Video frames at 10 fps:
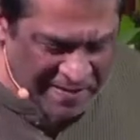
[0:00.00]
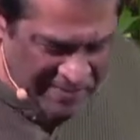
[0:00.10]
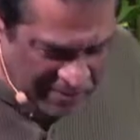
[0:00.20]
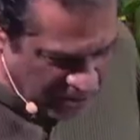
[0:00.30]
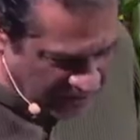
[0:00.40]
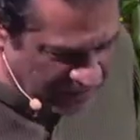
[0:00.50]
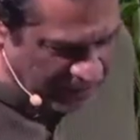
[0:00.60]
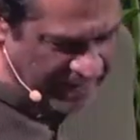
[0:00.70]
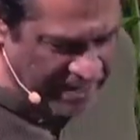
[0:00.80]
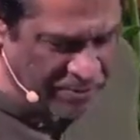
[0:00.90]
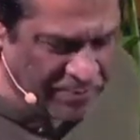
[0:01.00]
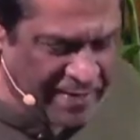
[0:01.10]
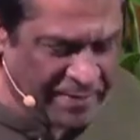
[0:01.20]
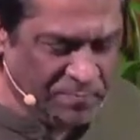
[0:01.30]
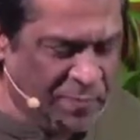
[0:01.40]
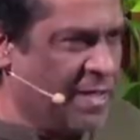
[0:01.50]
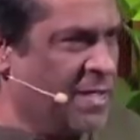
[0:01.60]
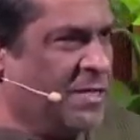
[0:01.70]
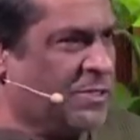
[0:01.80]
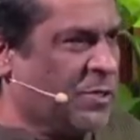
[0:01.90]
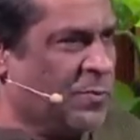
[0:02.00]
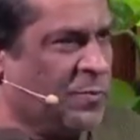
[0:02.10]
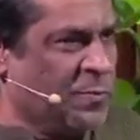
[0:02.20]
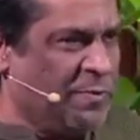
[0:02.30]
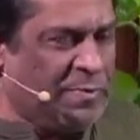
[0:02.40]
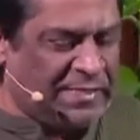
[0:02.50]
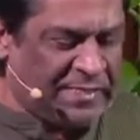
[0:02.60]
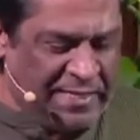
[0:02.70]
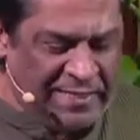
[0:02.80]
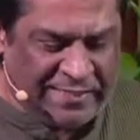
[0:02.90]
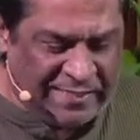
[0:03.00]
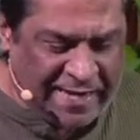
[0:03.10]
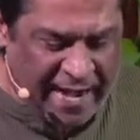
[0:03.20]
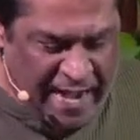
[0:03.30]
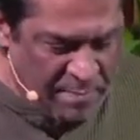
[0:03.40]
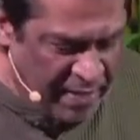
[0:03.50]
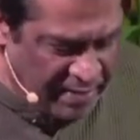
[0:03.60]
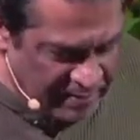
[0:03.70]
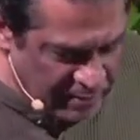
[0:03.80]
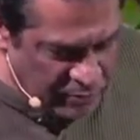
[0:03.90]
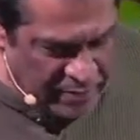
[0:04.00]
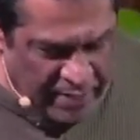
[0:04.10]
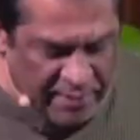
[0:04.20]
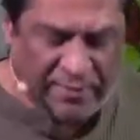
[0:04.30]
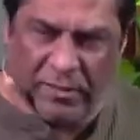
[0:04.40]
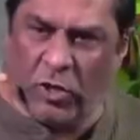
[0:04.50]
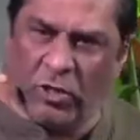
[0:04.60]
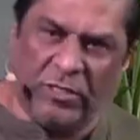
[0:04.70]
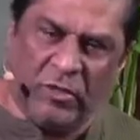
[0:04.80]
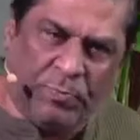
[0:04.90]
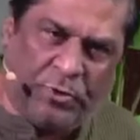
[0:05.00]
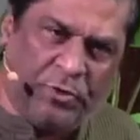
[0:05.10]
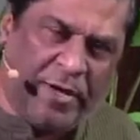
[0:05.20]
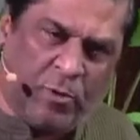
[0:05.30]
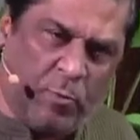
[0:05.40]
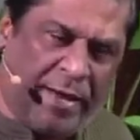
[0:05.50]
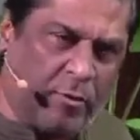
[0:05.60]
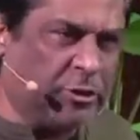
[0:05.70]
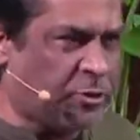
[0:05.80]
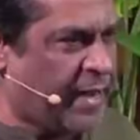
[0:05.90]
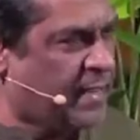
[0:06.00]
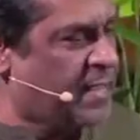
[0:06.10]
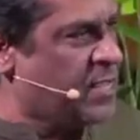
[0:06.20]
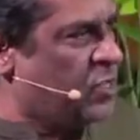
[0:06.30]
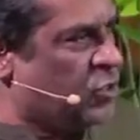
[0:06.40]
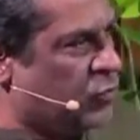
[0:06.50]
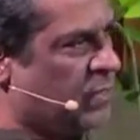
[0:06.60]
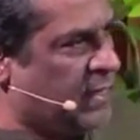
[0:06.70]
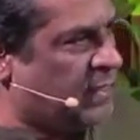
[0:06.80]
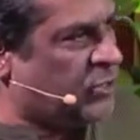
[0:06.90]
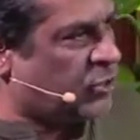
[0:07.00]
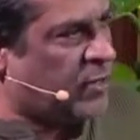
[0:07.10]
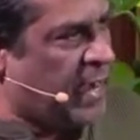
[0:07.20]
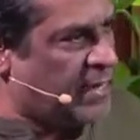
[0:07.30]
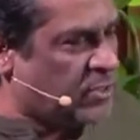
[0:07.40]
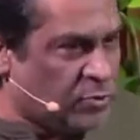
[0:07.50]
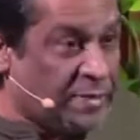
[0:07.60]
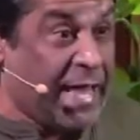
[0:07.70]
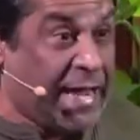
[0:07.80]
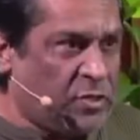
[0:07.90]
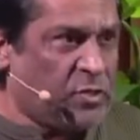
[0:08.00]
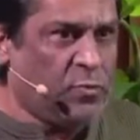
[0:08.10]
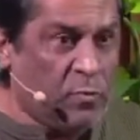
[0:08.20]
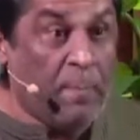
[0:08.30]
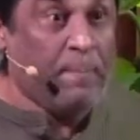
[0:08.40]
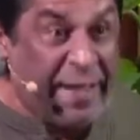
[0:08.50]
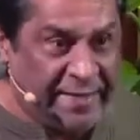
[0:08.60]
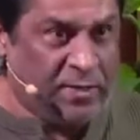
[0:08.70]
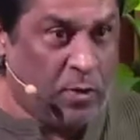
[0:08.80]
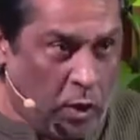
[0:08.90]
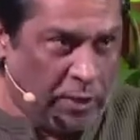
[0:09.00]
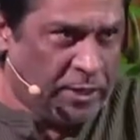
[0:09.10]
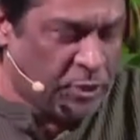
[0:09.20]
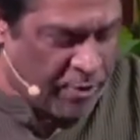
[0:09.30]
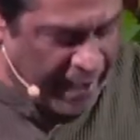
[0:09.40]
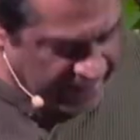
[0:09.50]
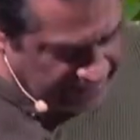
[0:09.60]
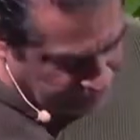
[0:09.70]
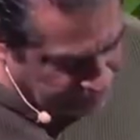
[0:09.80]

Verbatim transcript: The doctor will get you that. So we see this dynamic. You need the doctor to get you back on track. You need the trainer to get you better on the track.